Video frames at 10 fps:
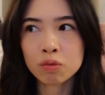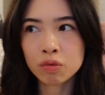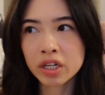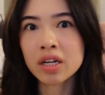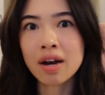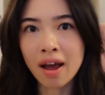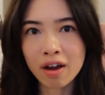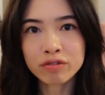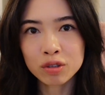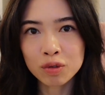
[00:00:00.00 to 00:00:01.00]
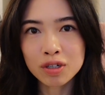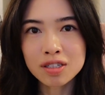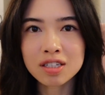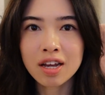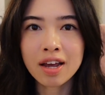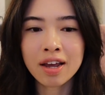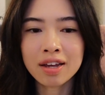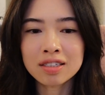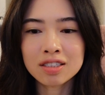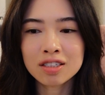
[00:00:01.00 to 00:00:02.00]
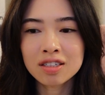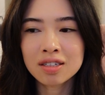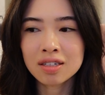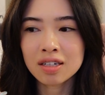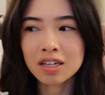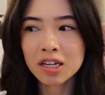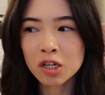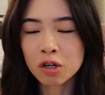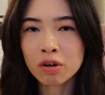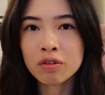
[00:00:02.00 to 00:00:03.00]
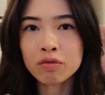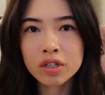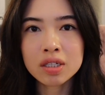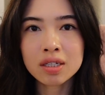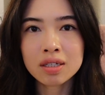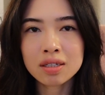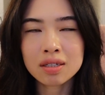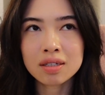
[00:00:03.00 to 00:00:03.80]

read it afterwards, and it really,